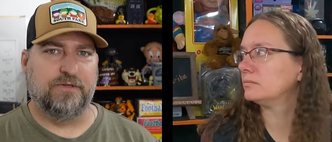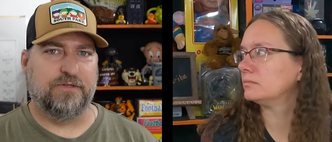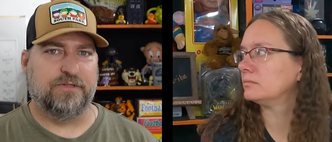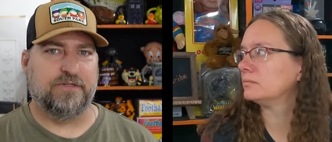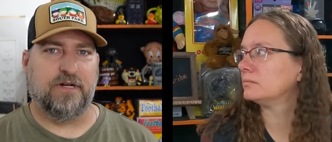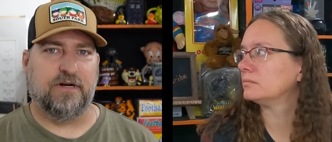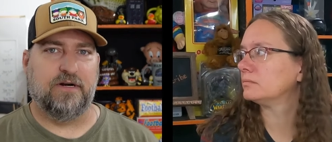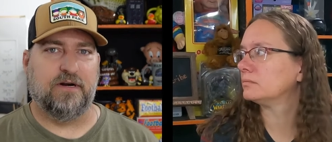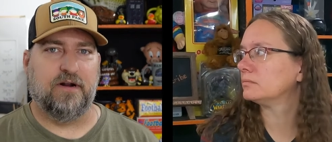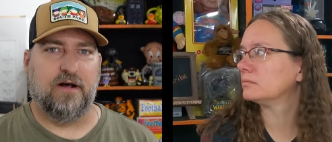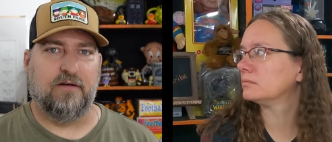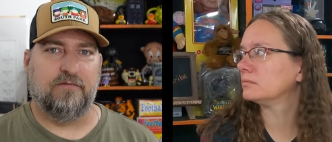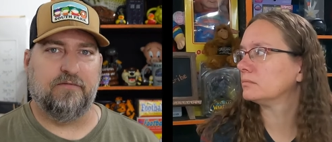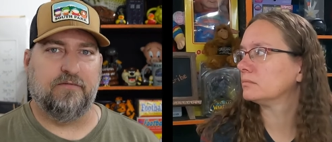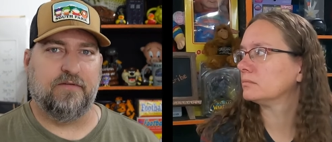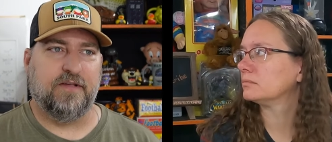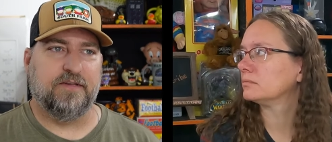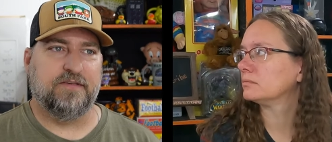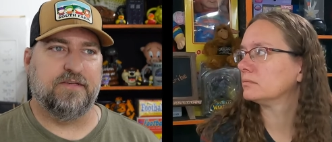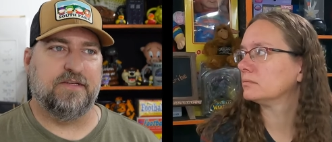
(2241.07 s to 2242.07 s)
Speaker 1: just shut it
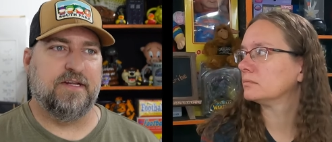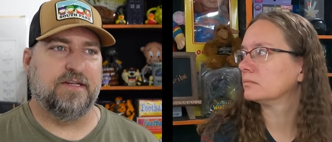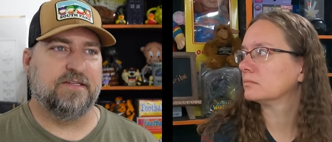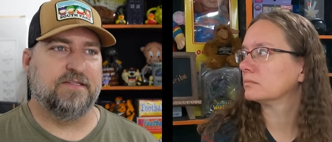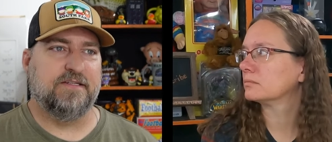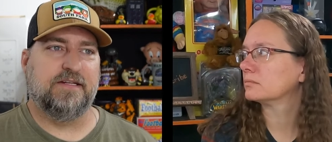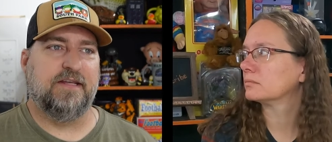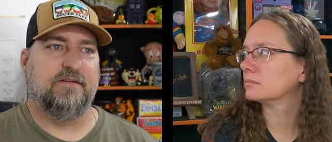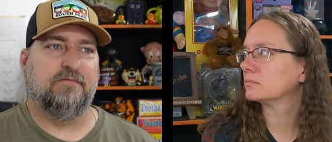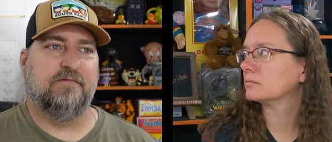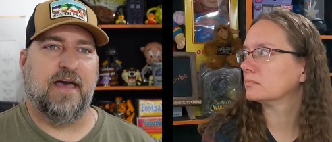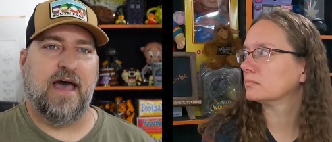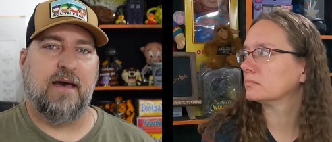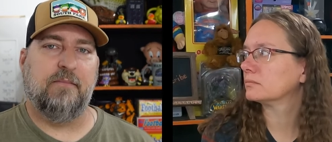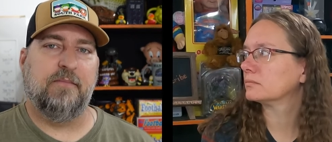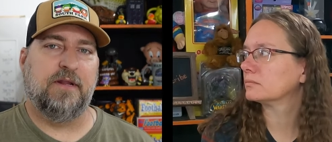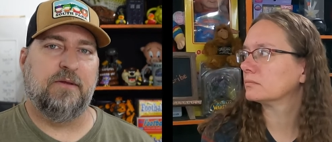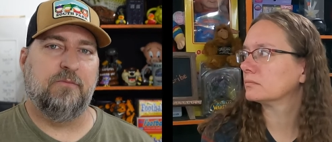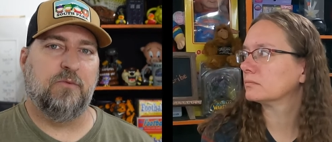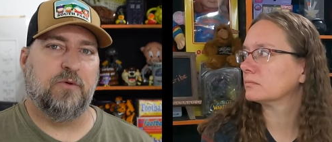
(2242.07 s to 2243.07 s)
off because it doesn't give
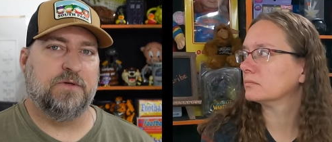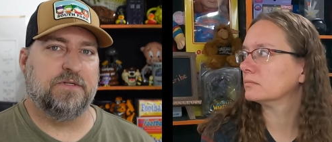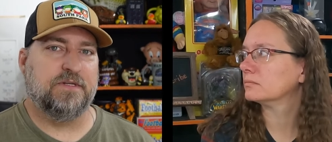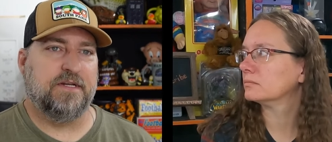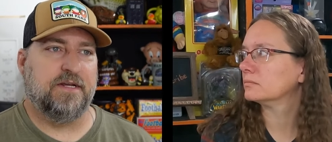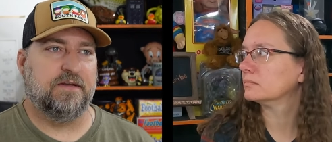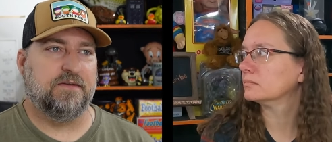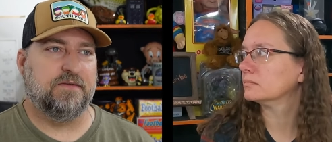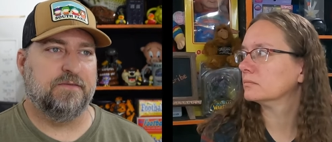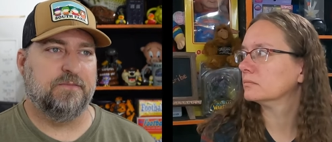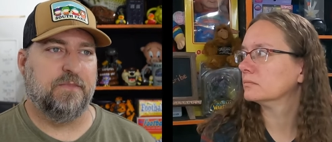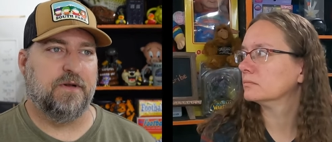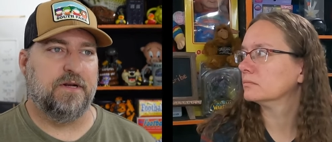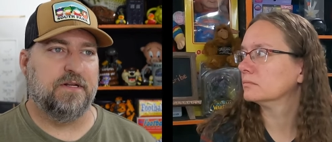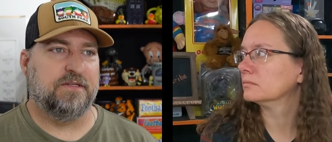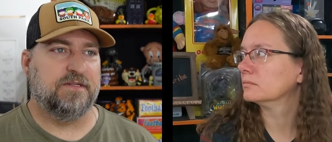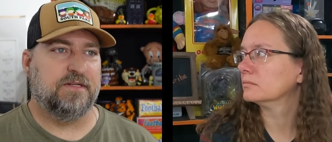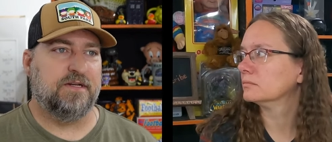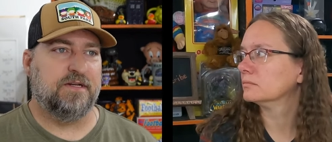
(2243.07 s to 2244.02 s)
that many more sales, but it's